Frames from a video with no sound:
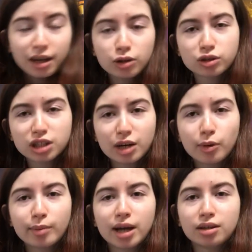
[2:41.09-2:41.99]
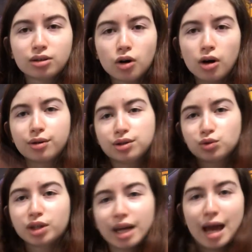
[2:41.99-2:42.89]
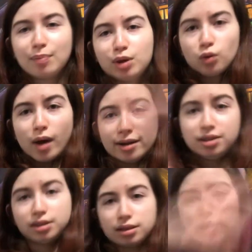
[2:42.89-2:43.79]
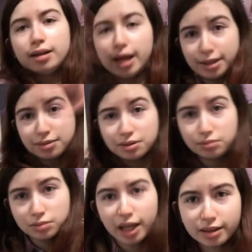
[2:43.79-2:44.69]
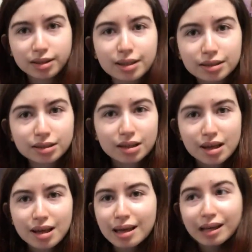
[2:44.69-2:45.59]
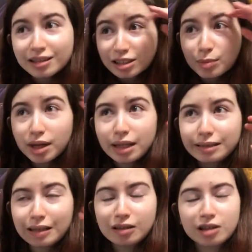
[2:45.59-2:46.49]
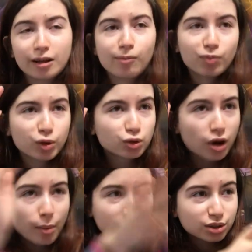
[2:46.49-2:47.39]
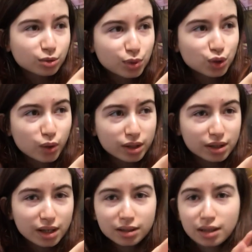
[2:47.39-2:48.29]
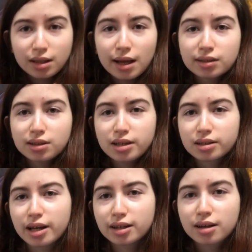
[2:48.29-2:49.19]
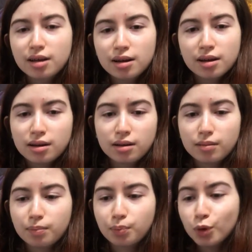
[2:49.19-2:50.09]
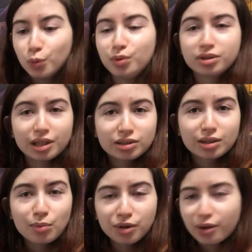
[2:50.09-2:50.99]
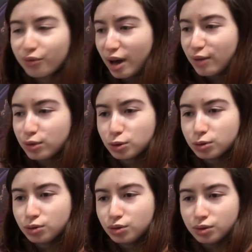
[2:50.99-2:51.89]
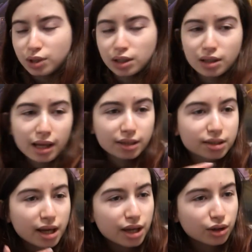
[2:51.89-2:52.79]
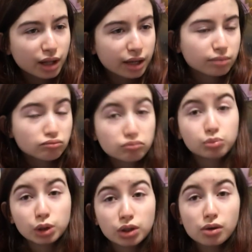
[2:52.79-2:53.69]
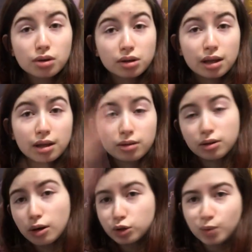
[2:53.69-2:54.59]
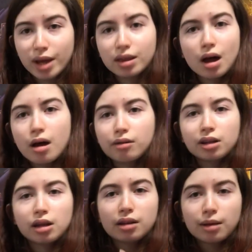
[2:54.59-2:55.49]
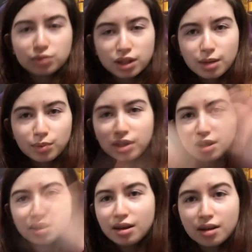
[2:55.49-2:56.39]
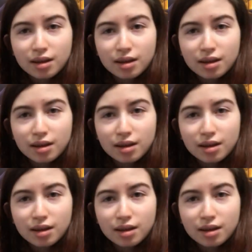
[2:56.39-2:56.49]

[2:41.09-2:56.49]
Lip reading: it looks like when my dog is really happy and wags his tail like this. It doesn't make any sense. Like, you draw a masterpiece one day, and then the next day it's like poop. It's like something a 5-year-old drew, and then the next day you're like, pretty good, and then it goes back down and it comes up, and then